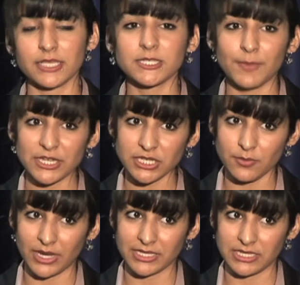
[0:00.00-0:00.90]
especially
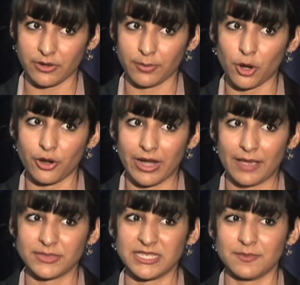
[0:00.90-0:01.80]
when considering
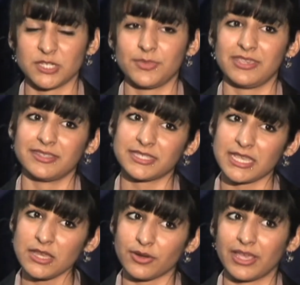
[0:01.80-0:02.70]
programs deemed to be
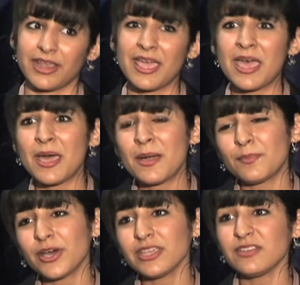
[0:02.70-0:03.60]
sacred,
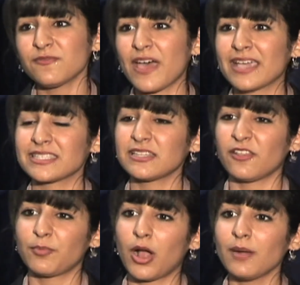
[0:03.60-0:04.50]
but in fact still
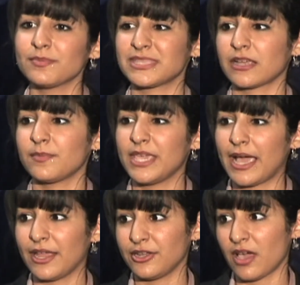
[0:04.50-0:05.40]
have problems that can be
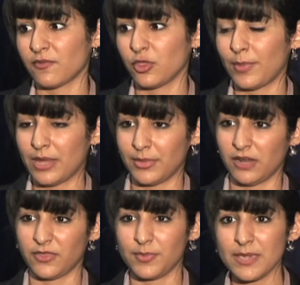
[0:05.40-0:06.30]
ironed out for the betterment
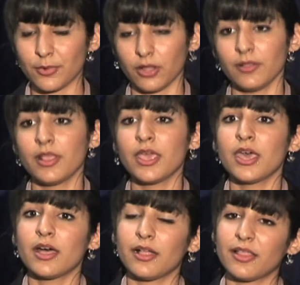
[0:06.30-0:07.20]
of the people.
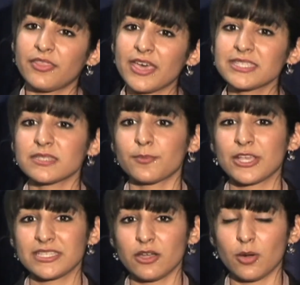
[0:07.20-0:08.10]
Thus,
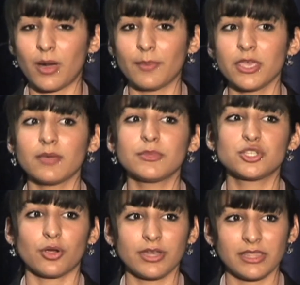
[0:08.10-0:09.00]
President Obama,
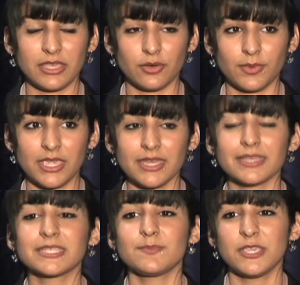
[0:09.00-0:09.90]
Majority Leader
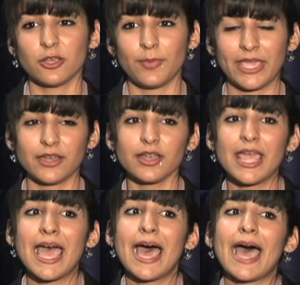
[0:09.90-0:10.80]
Reid, Speaker Boehner,
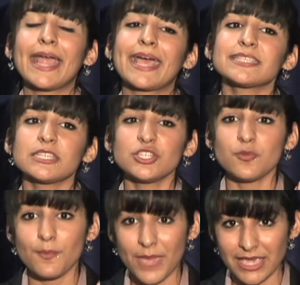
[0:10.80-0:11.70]
I ask that
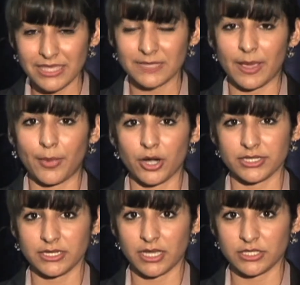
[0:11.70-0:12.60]
you make these
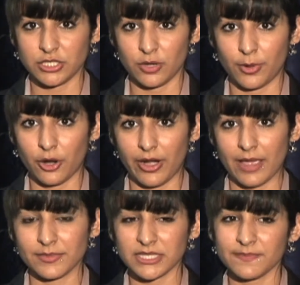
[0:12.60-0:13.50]
bipartisan cuts to your
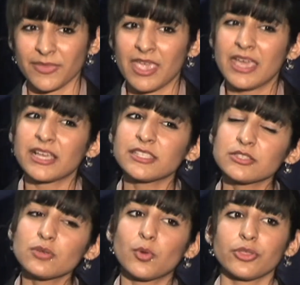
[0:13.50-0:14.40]
programs. Cuts
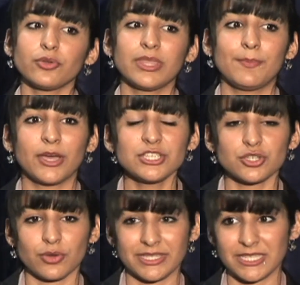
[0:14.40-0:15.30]
that are more than only budget
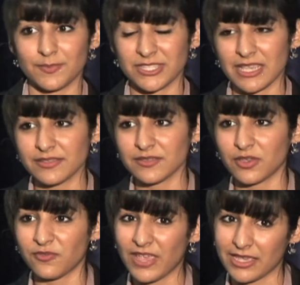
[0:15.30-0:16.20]
choices, but signs of
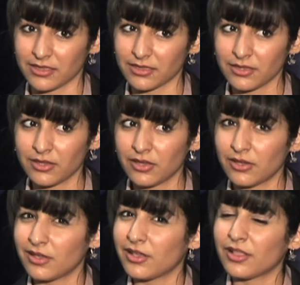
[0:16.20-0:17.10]
good faith.
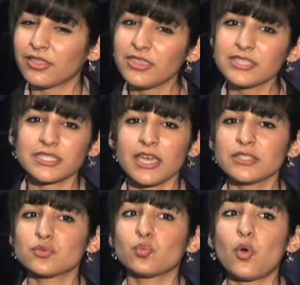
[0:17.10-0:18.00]
These
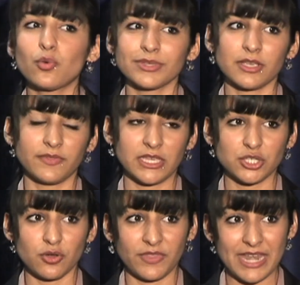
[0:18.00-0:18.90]
cuts won't resolve the
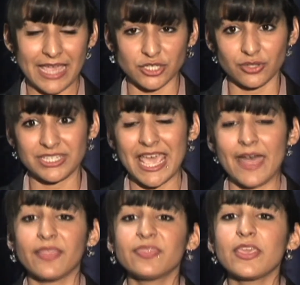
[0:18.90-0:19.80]
issue of the national debt.
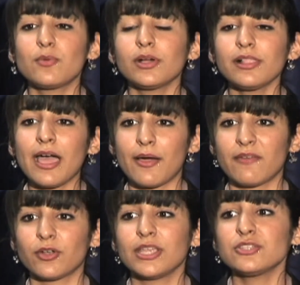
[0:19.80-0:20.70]
They will,
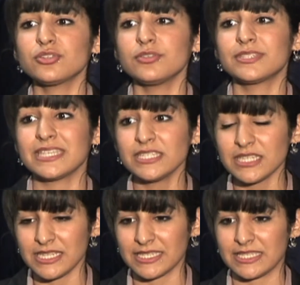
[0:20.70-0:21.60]
however, introduce into
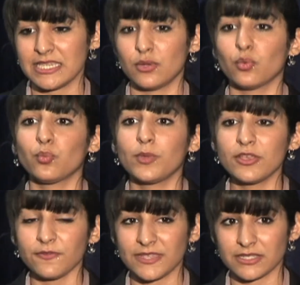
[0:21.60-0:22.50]
D.C.
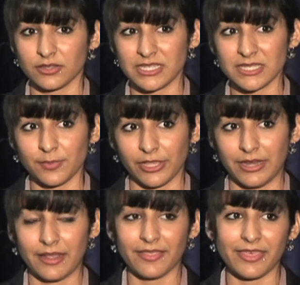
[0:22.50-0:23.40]
real fiscal
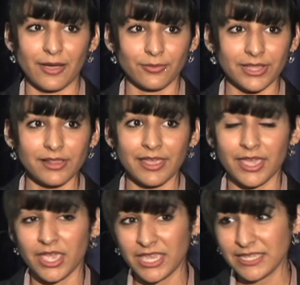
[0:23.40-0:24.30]
discipline that will,
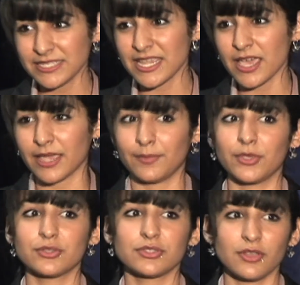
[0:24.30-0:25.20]
in time,
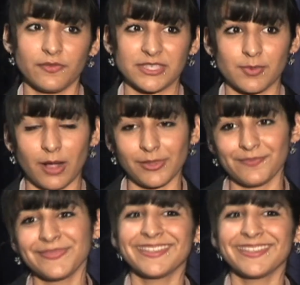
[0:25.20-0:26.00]
solve this problem.